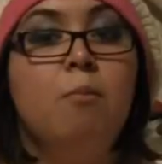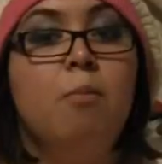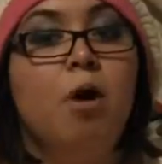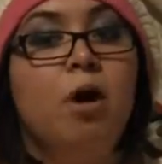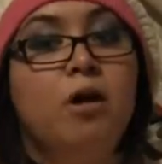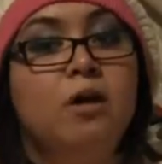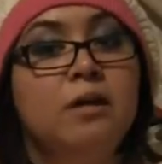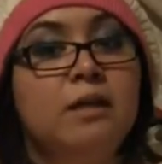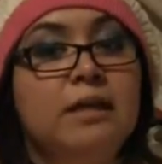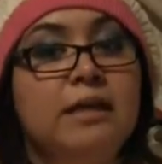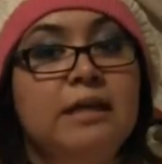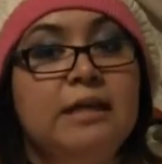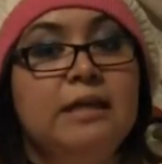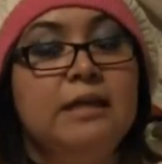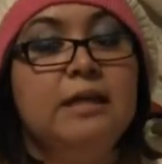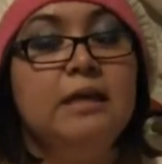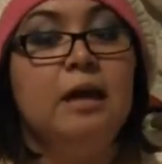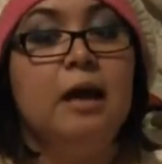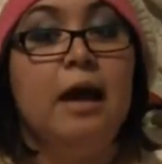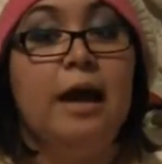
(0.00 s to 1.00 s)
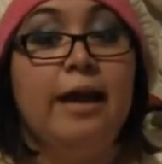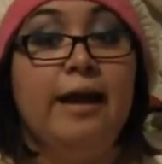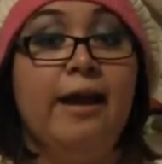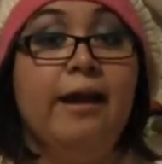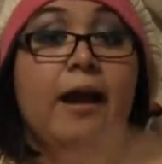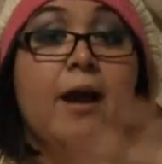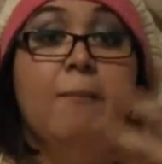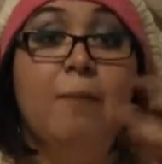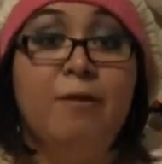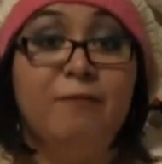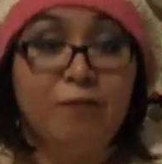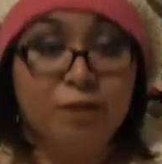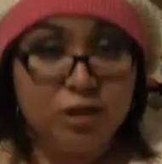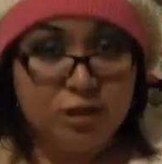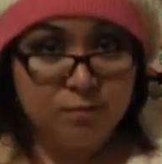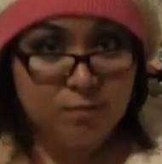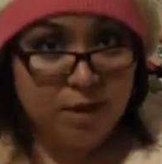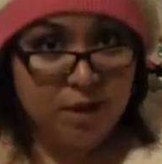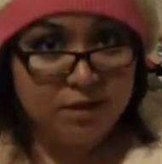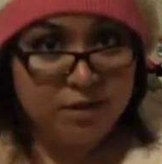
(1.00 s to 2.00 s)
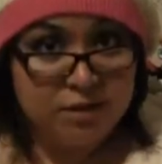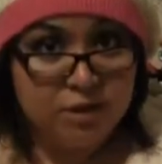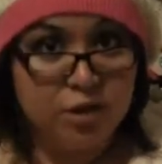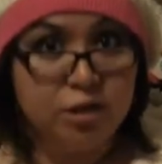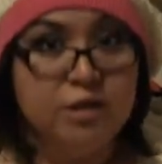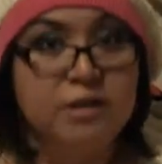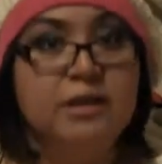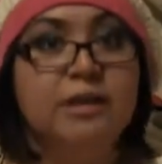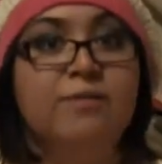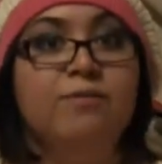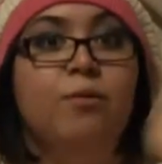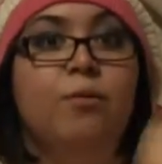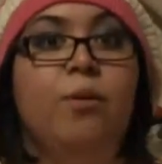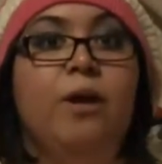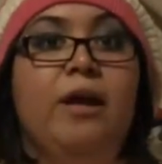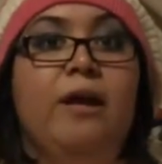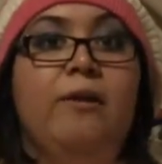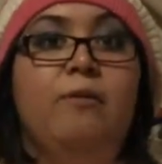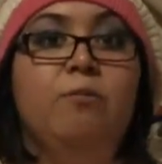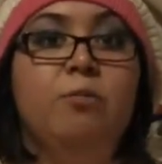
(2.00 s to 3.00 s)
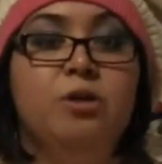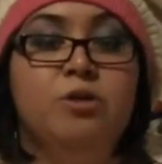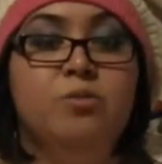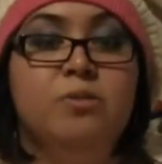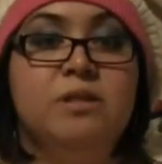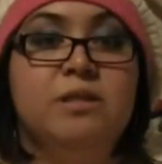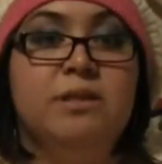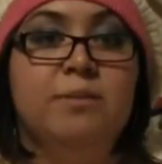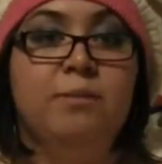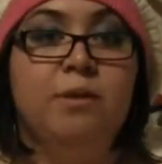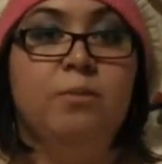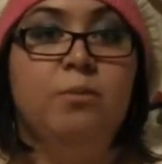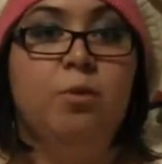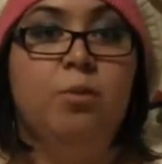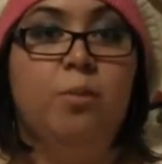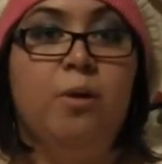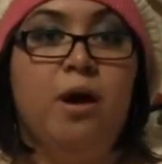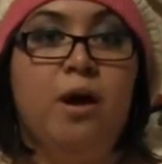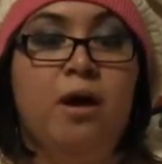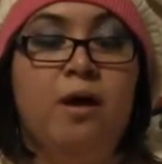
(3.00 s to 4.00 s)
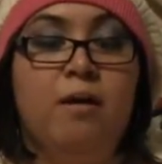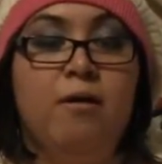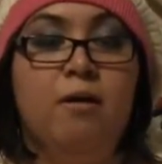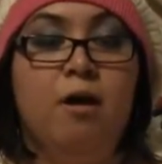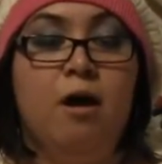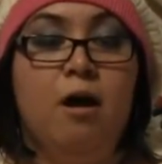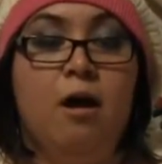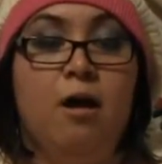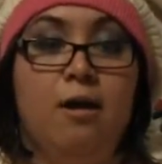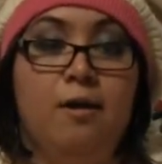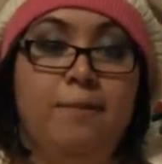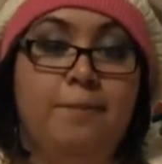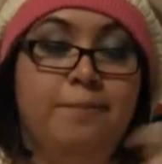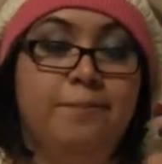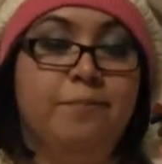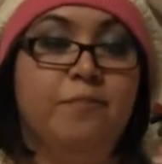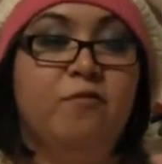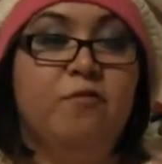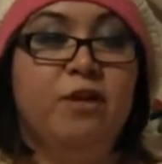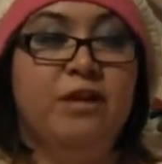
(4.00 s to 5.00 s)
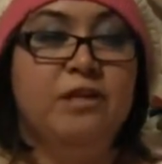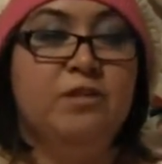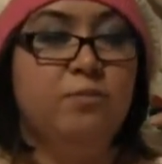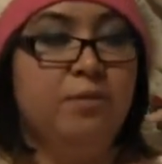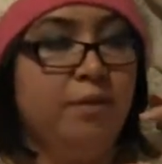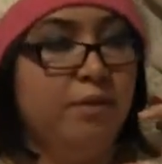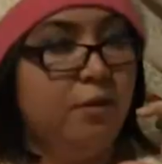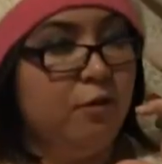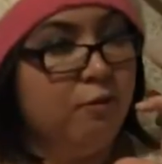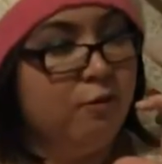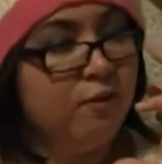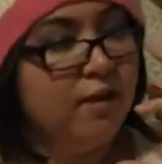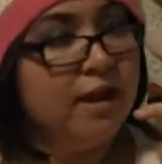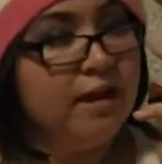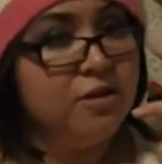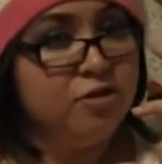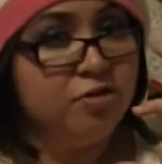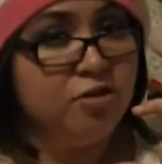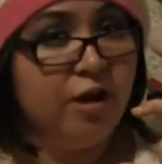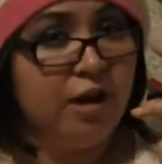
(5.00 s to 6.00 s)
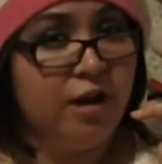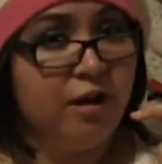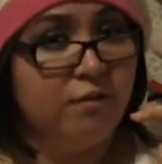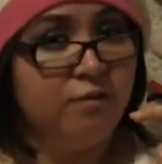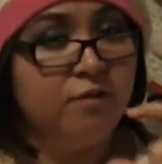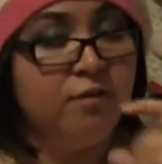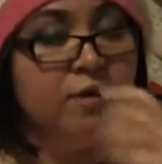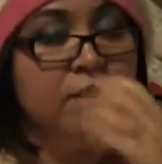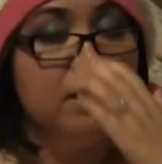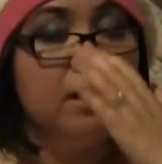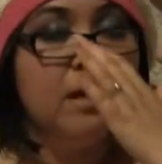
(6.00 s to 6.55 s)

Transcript: partly I got my first sponsor to give away, which was the MemoBot Friends With You flash drive,